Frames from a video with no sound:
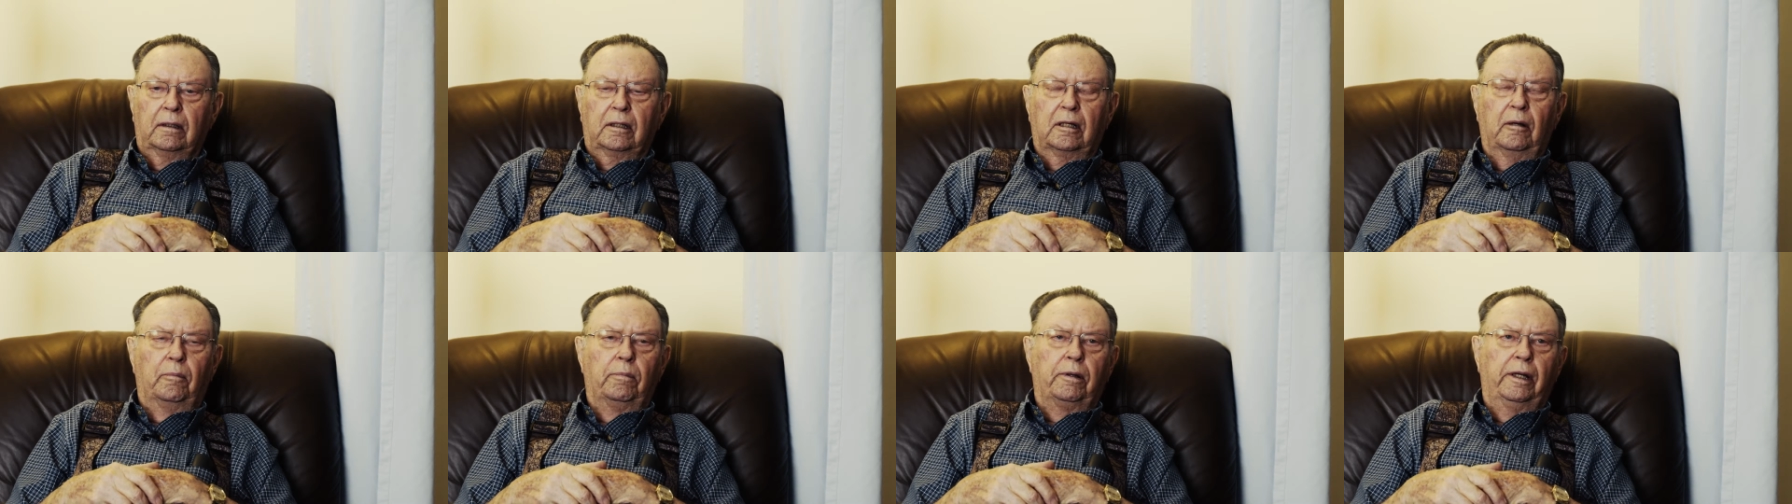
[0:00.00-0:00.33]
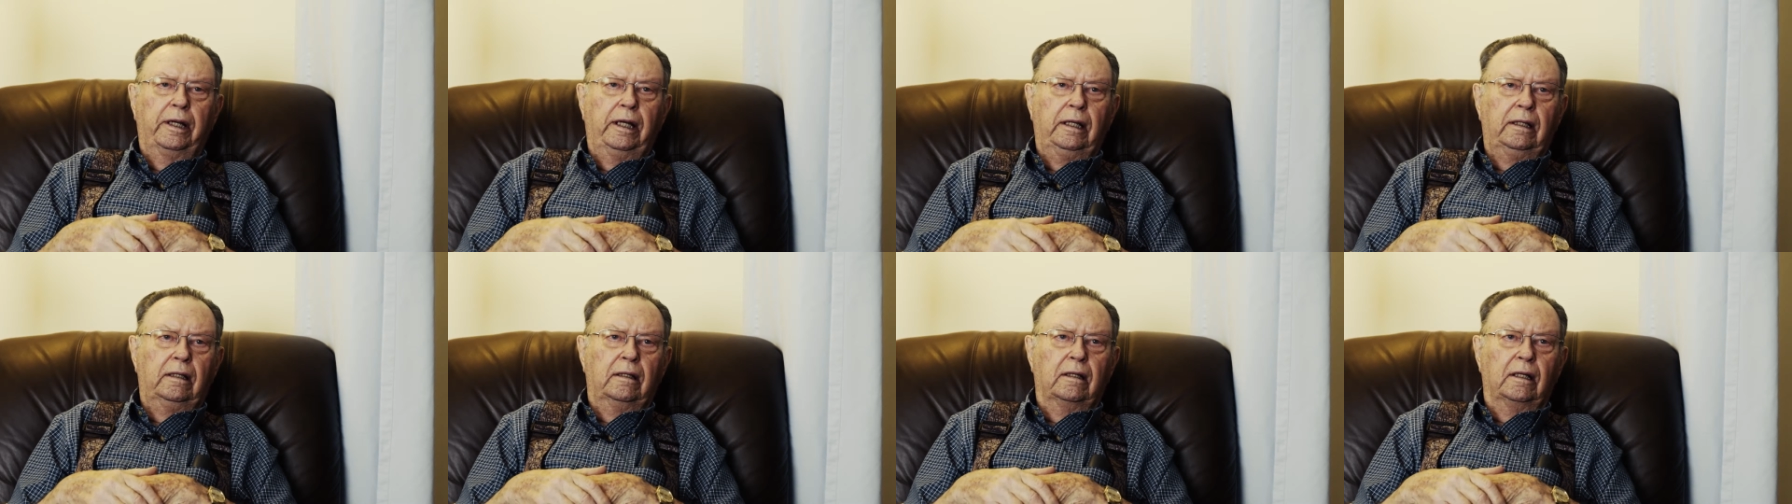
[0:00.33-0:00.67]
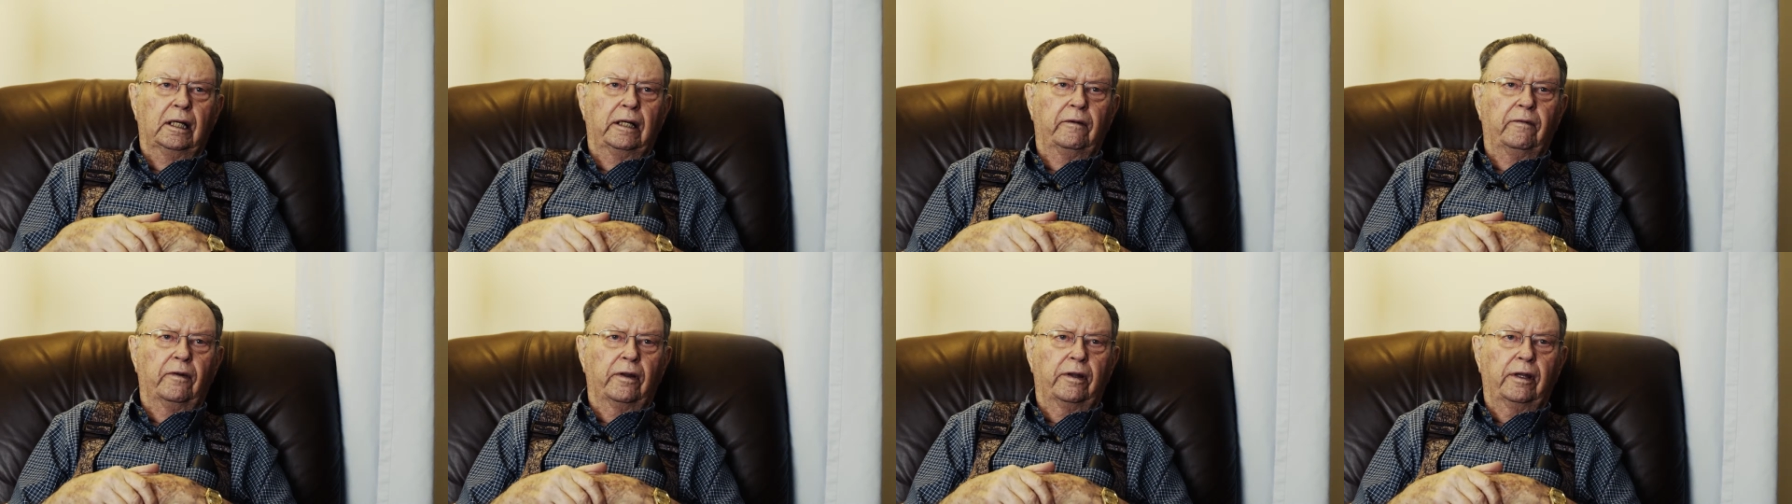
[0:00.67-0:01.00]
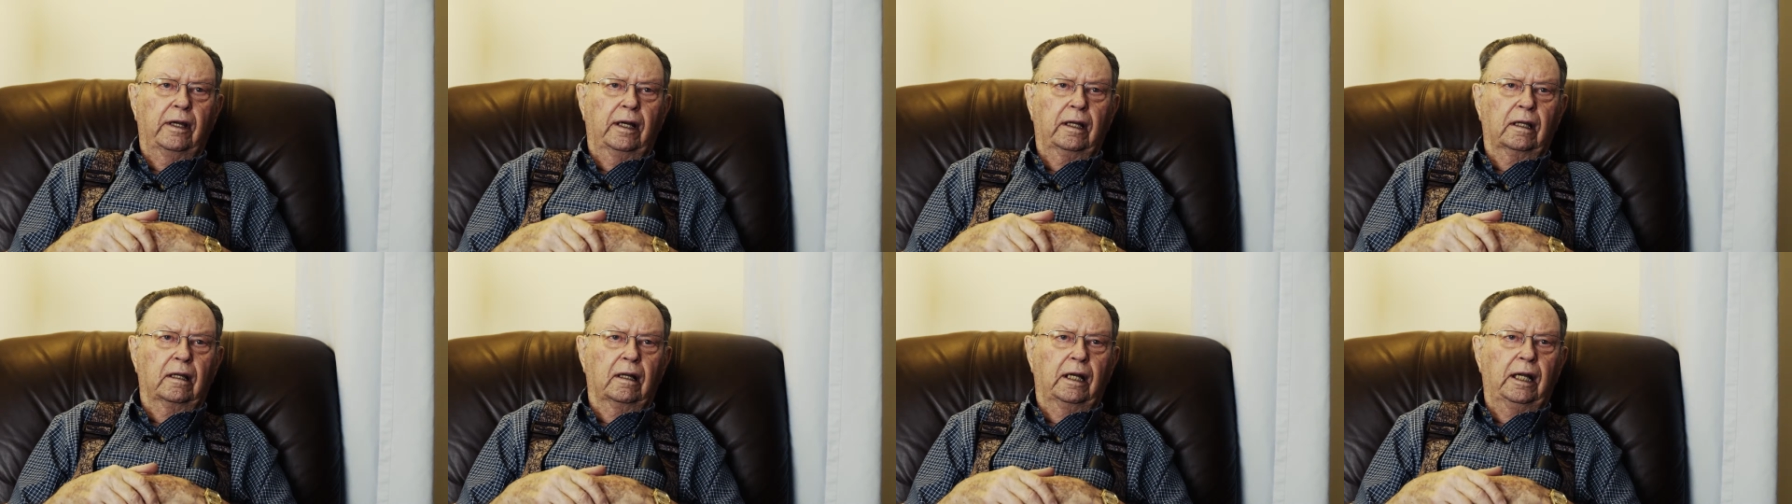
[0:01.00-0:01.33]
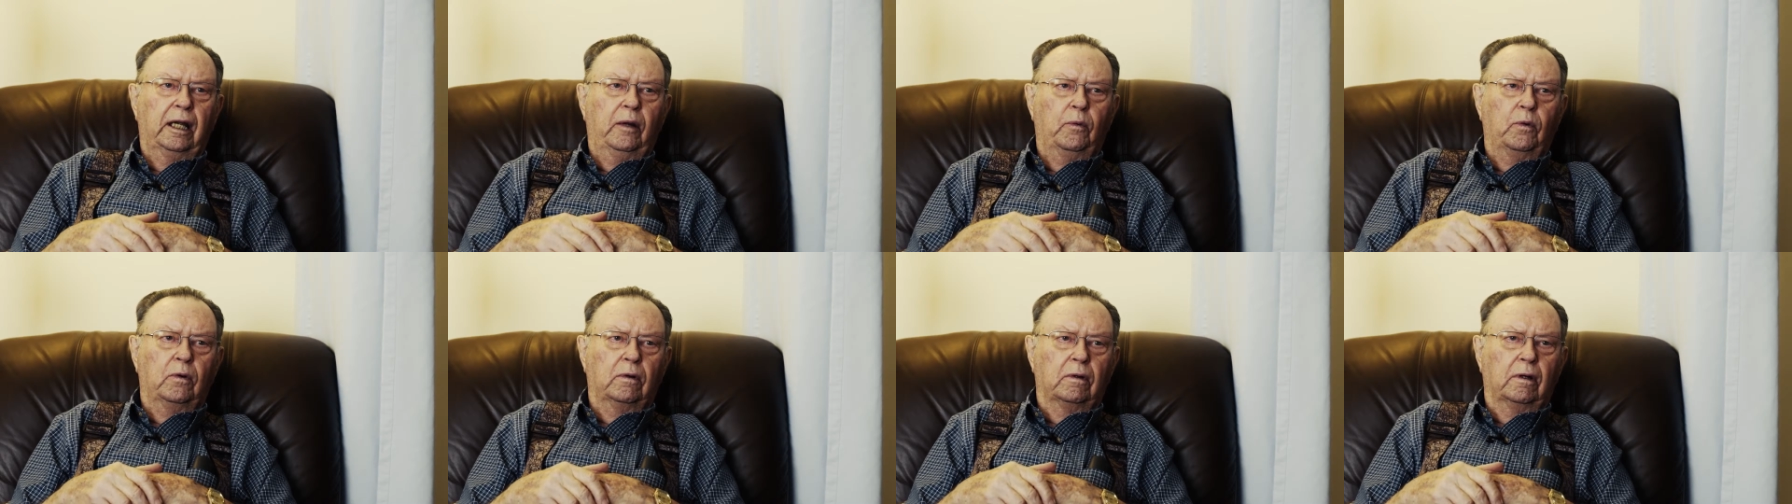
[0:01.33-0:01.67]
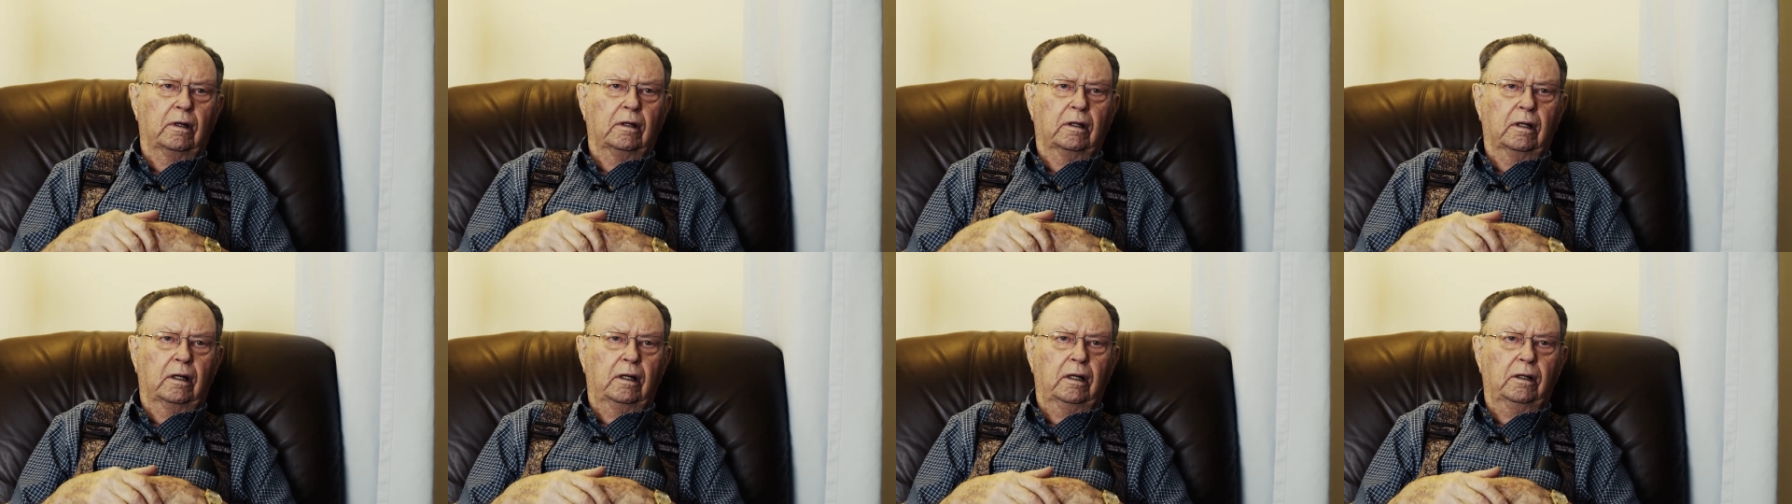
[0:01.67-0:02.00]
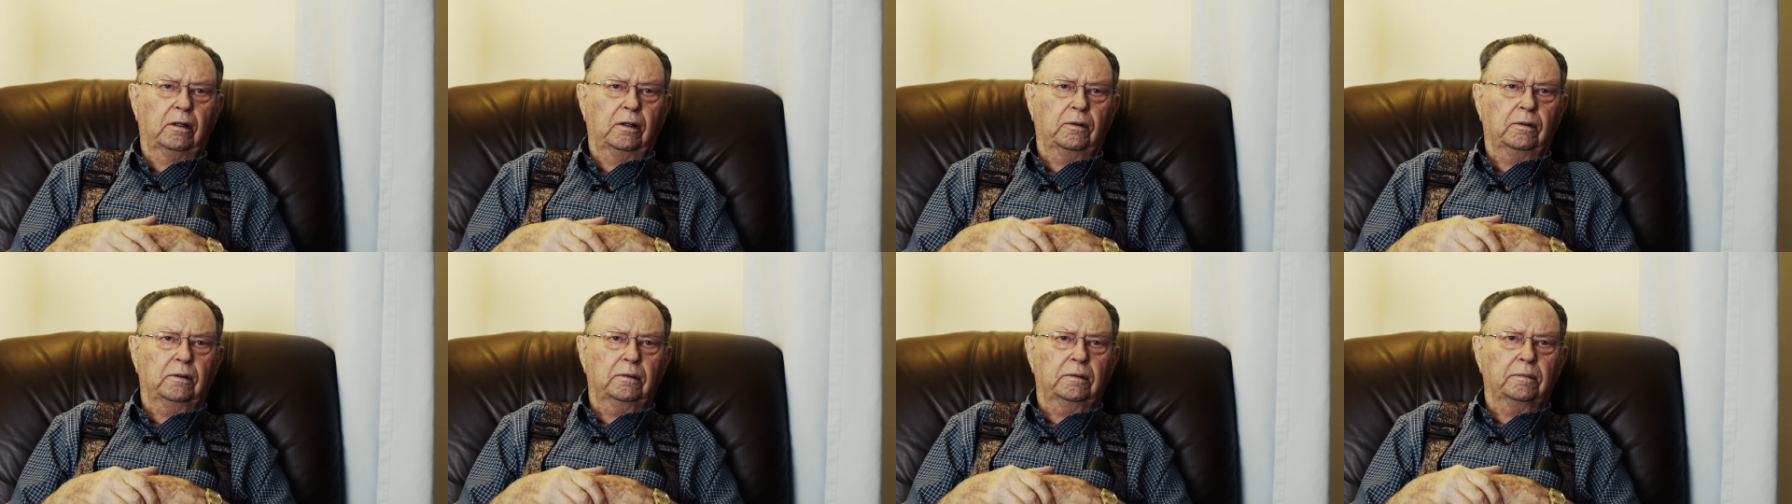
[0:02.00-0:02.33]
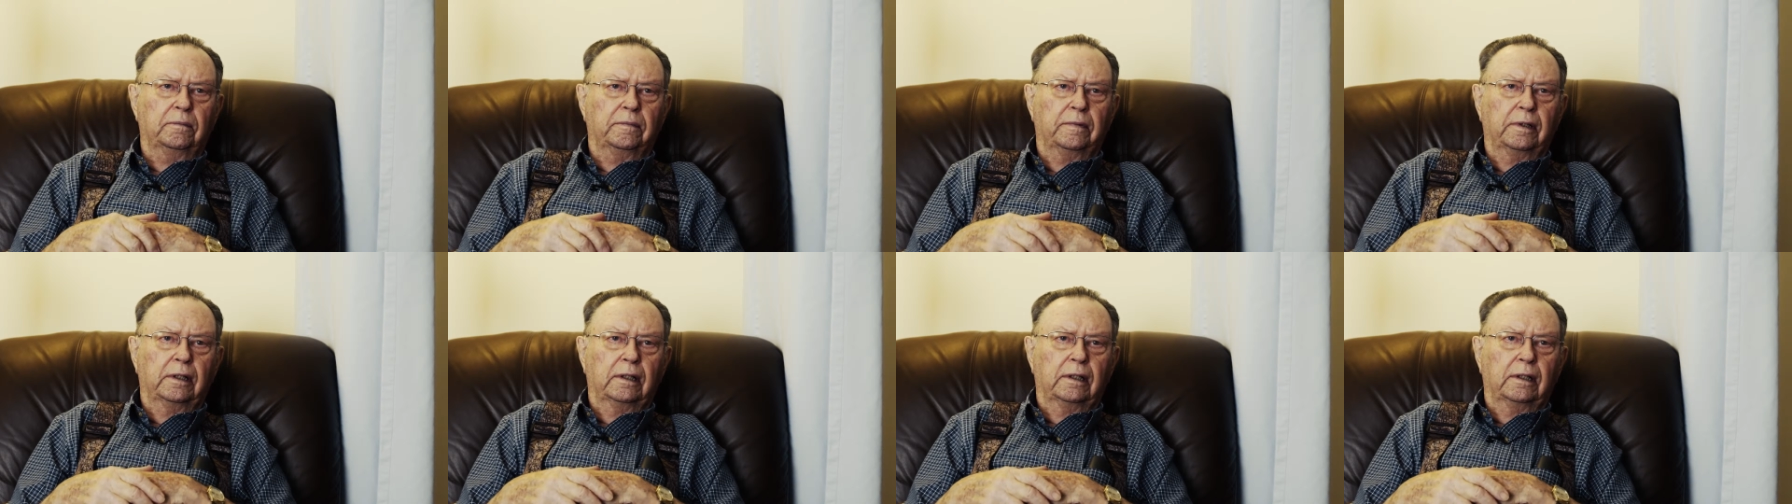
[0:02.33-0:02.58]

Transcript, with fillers: complete in everything that he wanted to do.